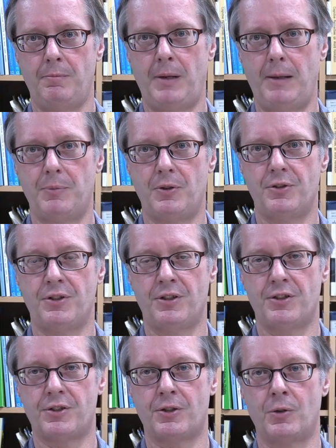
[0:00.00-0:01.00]
papers in
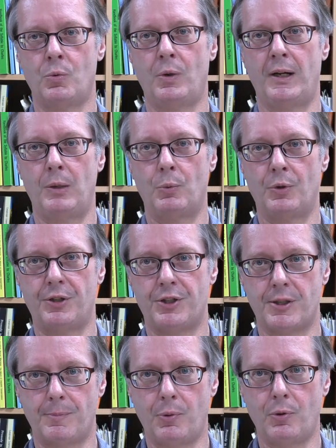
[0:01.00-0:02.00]
a certain way where the
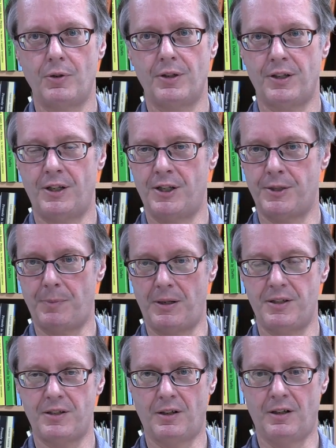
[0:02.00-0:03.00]
support is
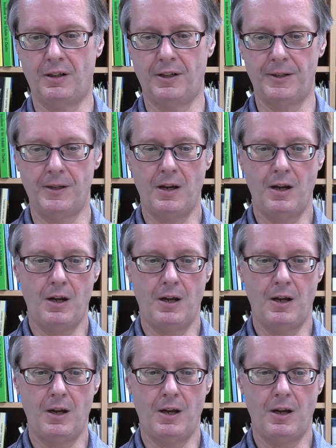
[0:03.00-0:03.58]
based on